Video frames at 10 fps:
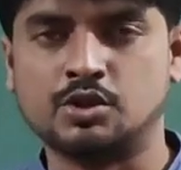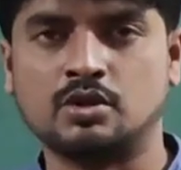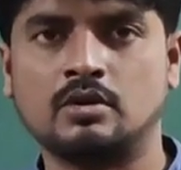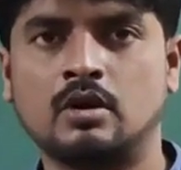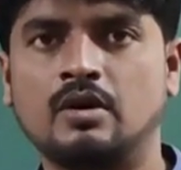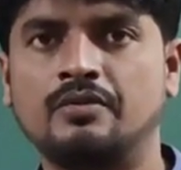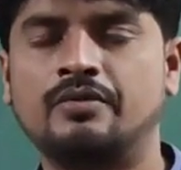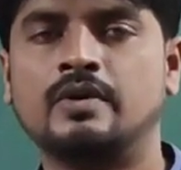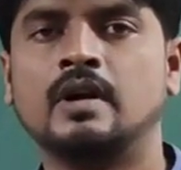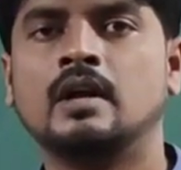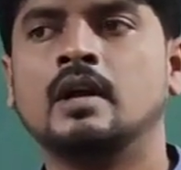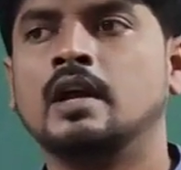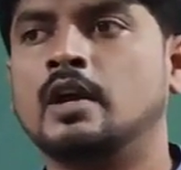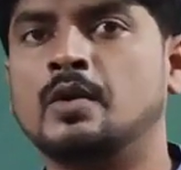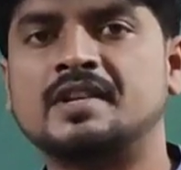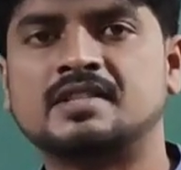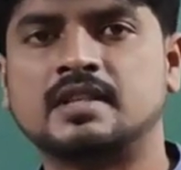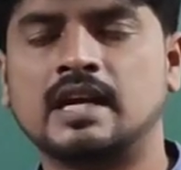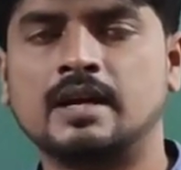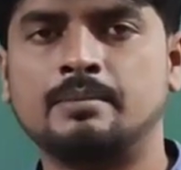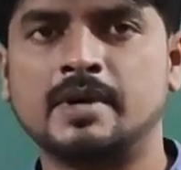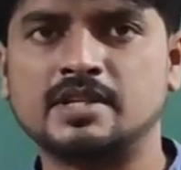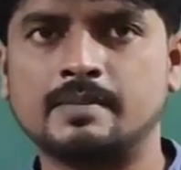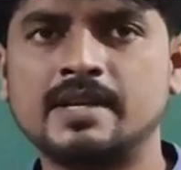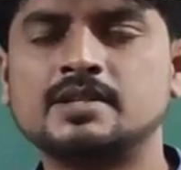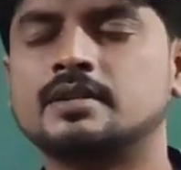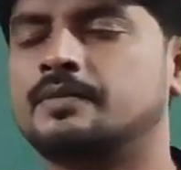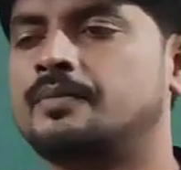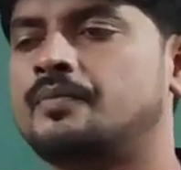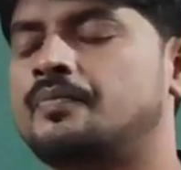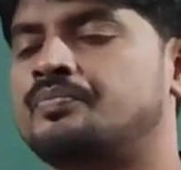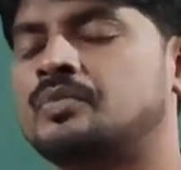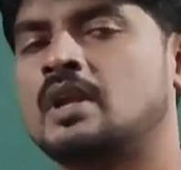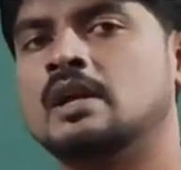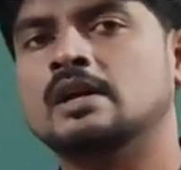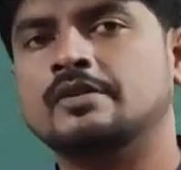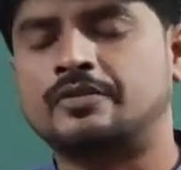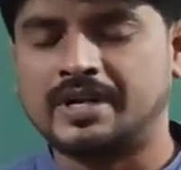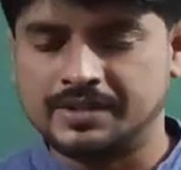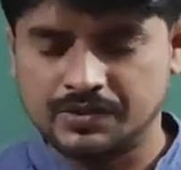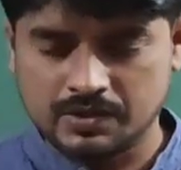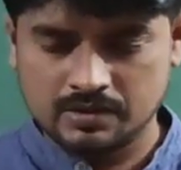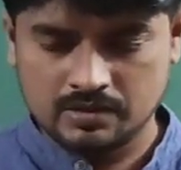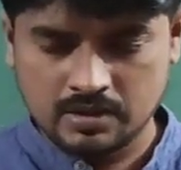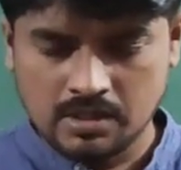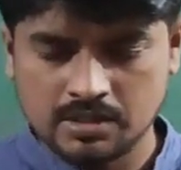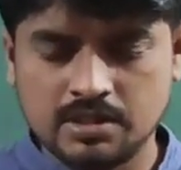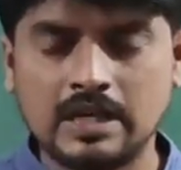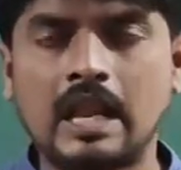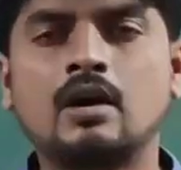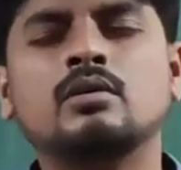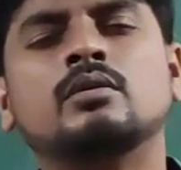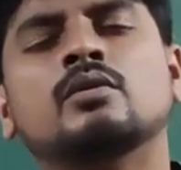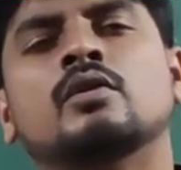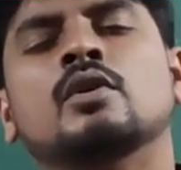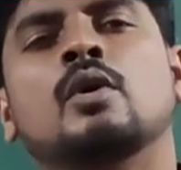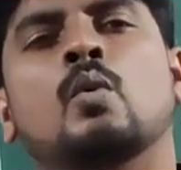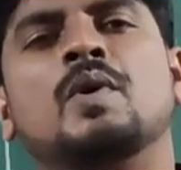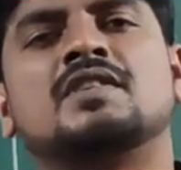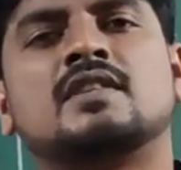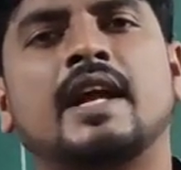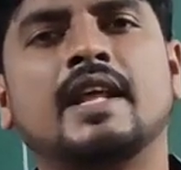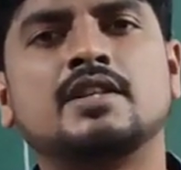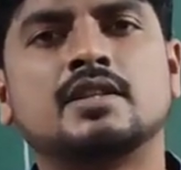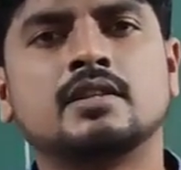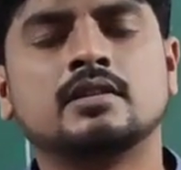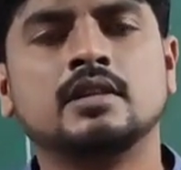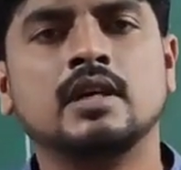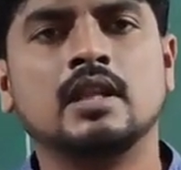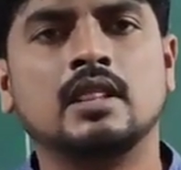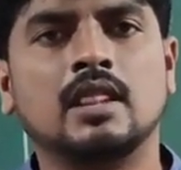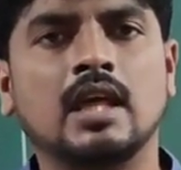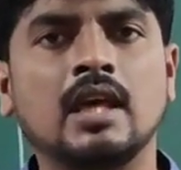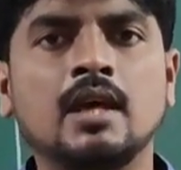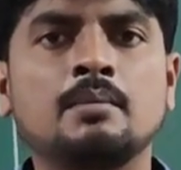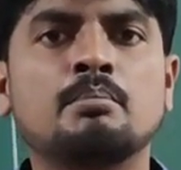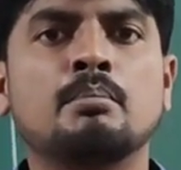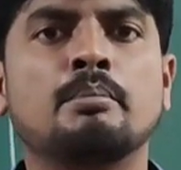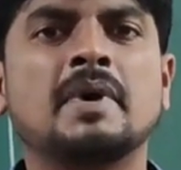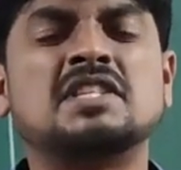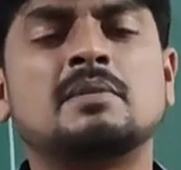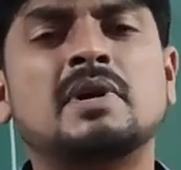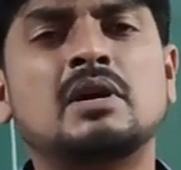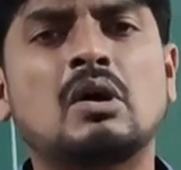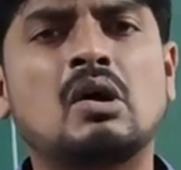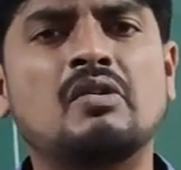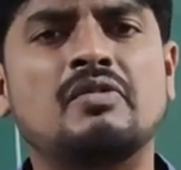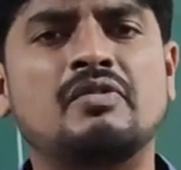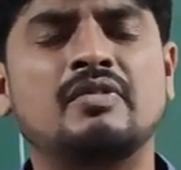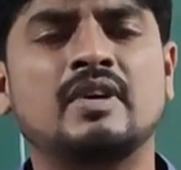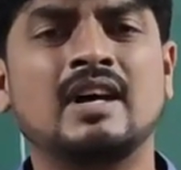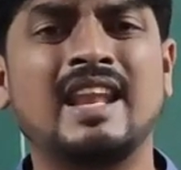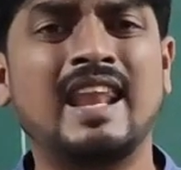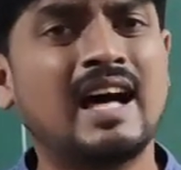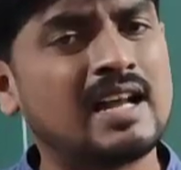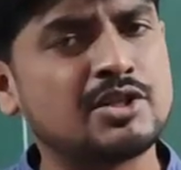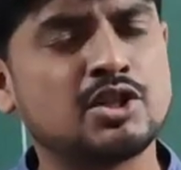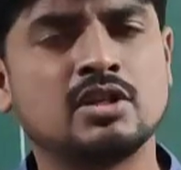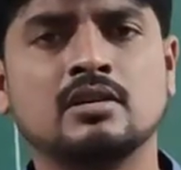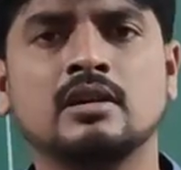session of units and measurement. Friends, till now we studied the measurement of large